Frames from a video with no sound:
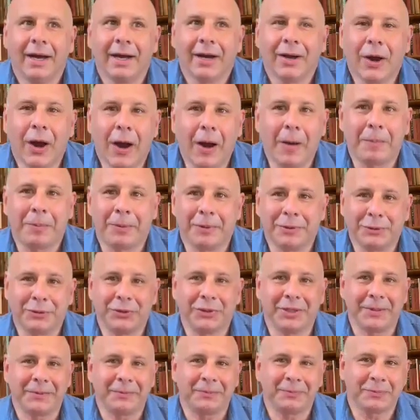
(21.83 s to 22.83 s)

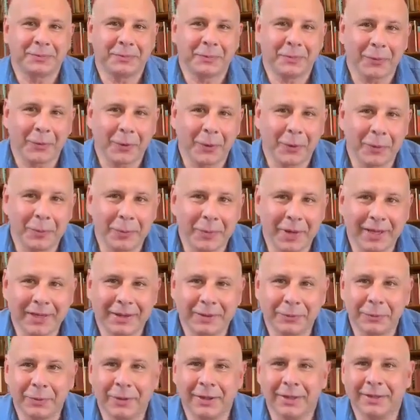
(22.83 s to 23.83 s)
carpentry or
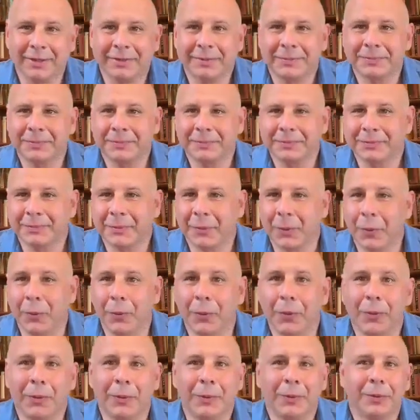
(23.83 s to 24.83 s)
metalwork,
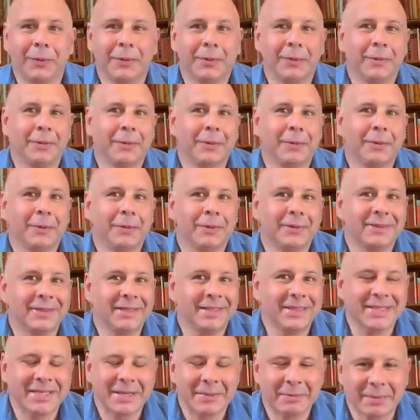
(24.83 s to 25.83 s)
or
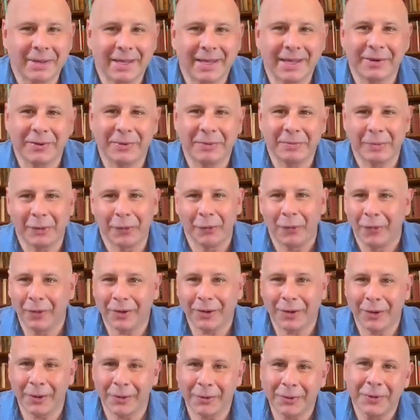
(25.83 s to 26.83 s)
since I'm here in
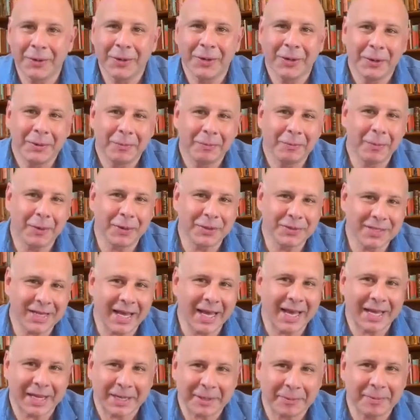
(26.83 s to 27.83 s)
Morocco,
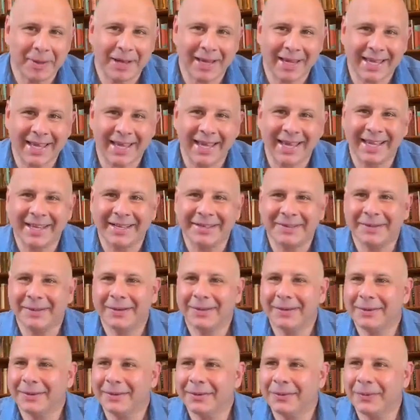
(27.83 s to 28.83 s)
mosaic making
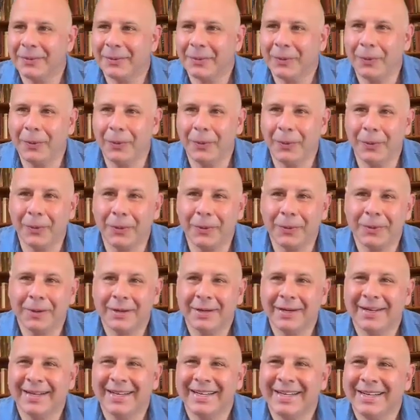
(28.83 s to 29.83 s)
or
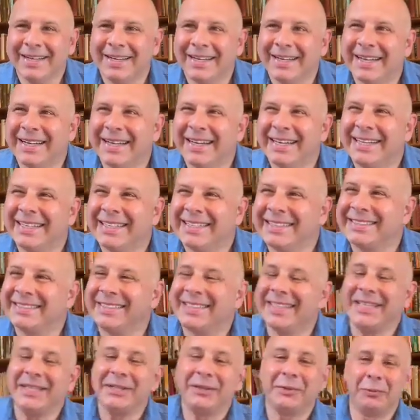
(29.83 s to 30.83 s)

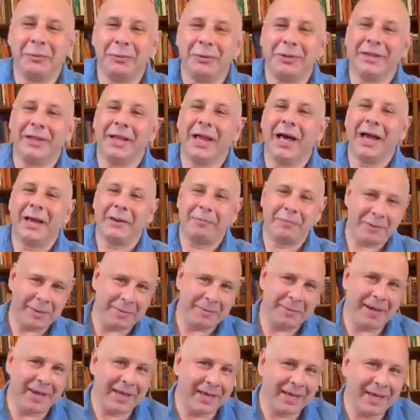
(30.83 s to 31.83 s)
cedarwood library
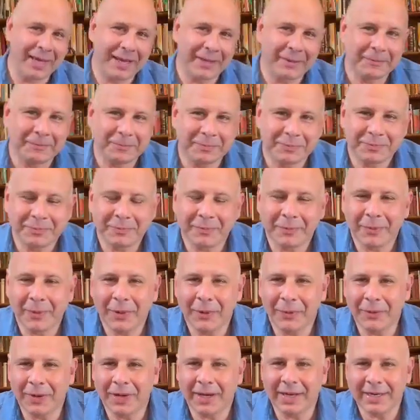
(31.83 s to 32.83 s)
making
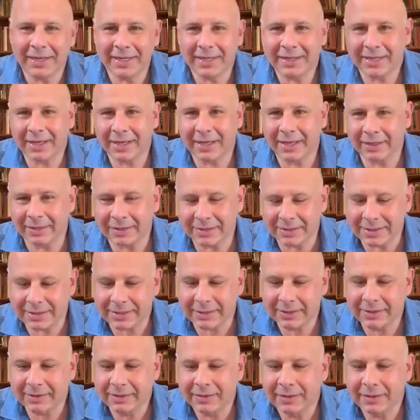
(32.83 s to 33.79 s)
or anything else.